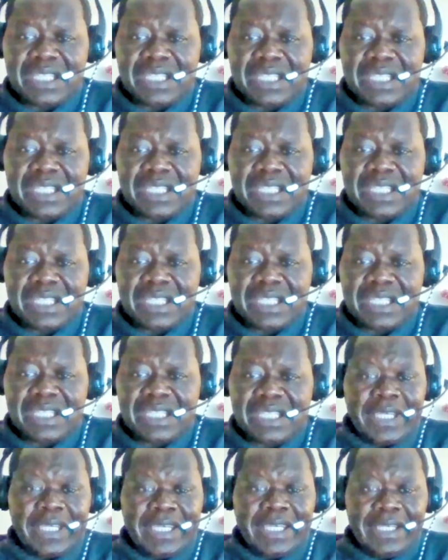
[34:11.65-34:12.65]

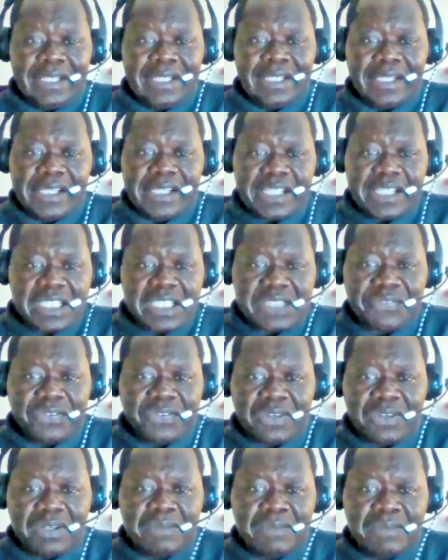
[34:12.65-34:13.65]
to
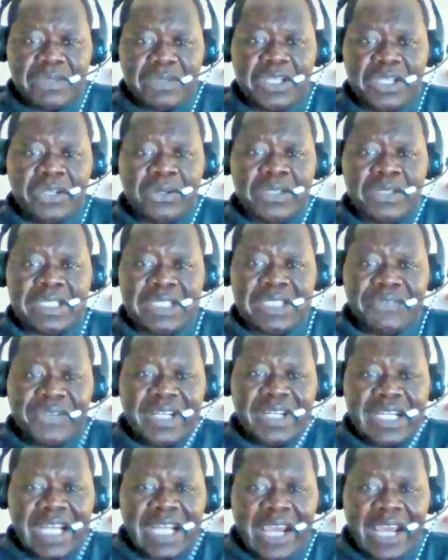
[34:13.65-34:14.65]
killings from
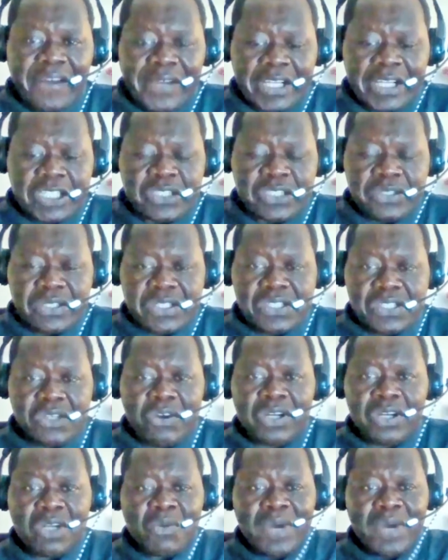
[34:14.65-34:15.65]
different directions. On
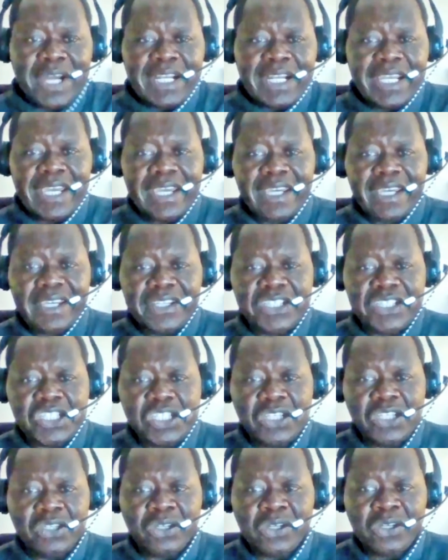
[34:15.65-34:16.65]
the one hand,
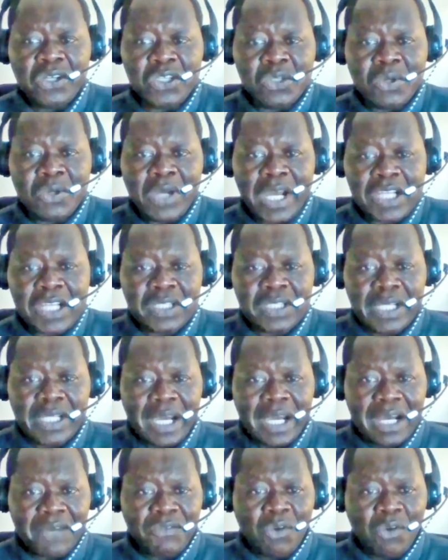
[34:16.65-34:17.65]
you actually
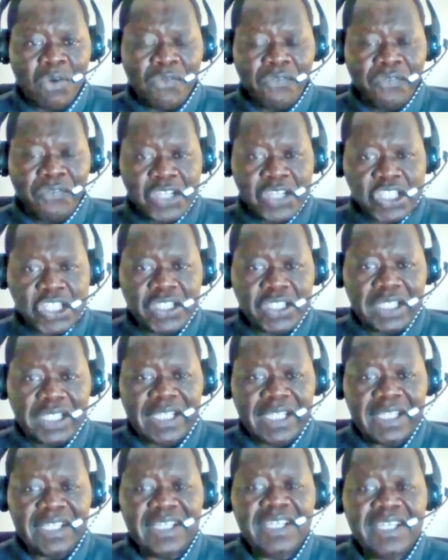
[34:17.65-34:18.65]
have officially
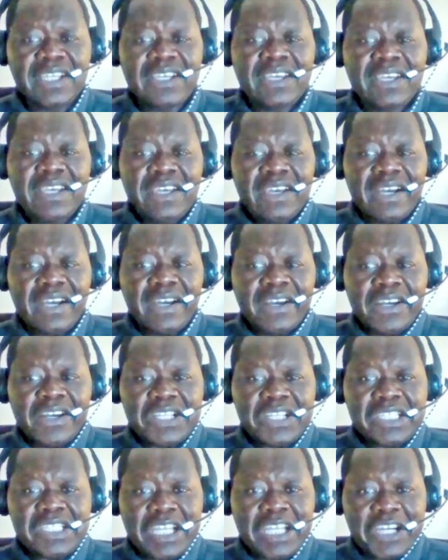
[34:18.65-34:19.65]

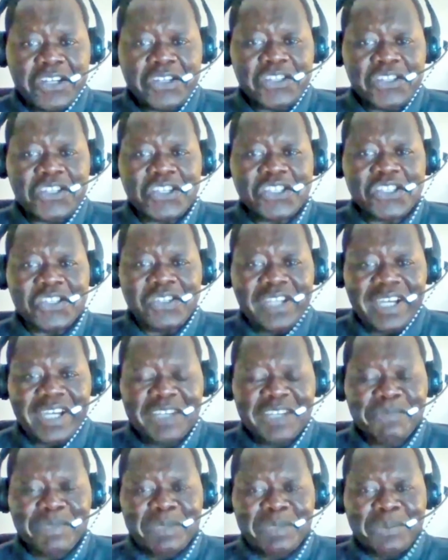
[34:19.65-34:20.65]
South Sudan
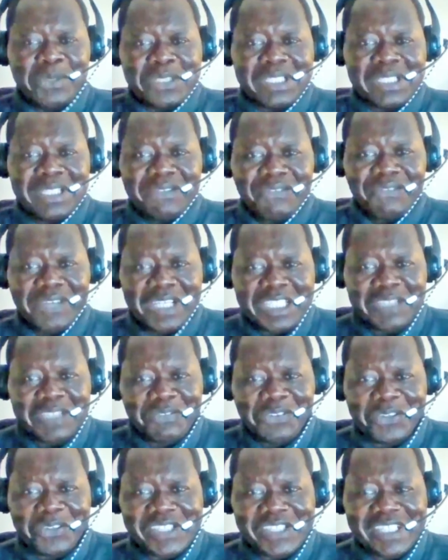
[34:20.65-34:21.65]
People's Defense
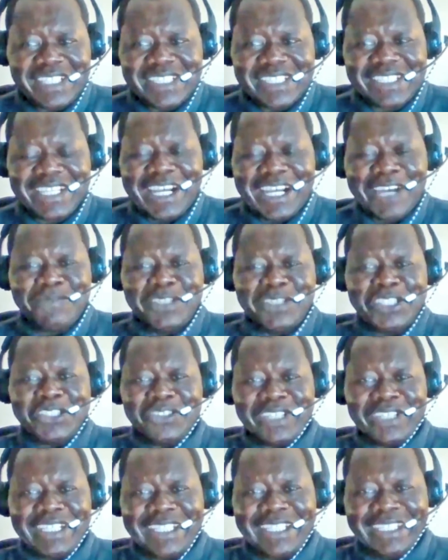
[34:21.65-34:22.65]
Forces coming to
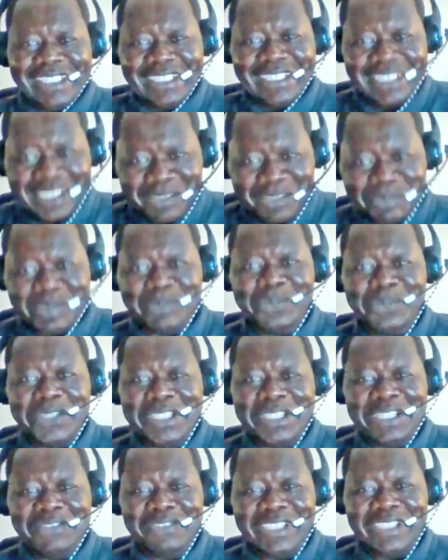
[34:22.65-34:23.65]
kill people in the
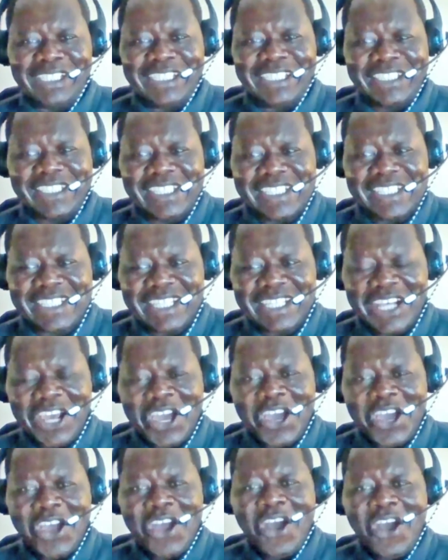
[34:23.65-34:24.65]
villages.
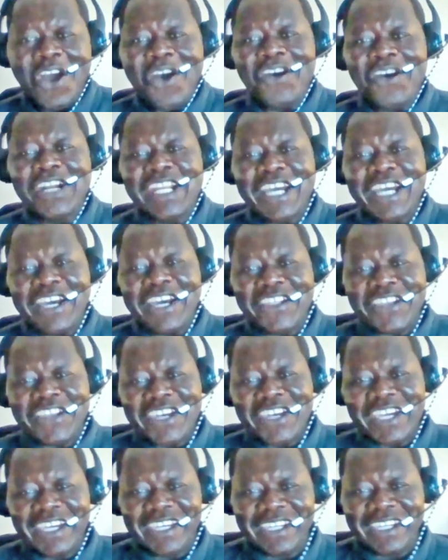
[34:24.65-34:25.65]
On the other
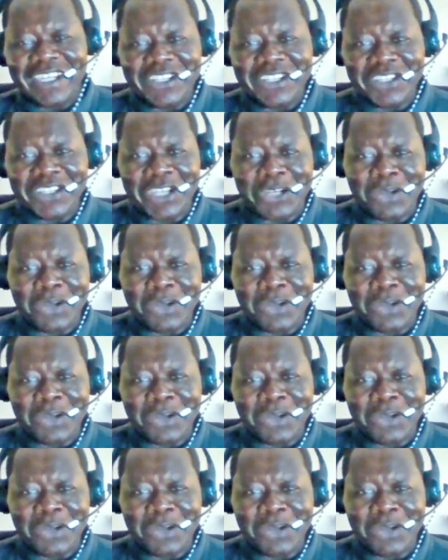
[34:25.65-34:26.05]
hand, then you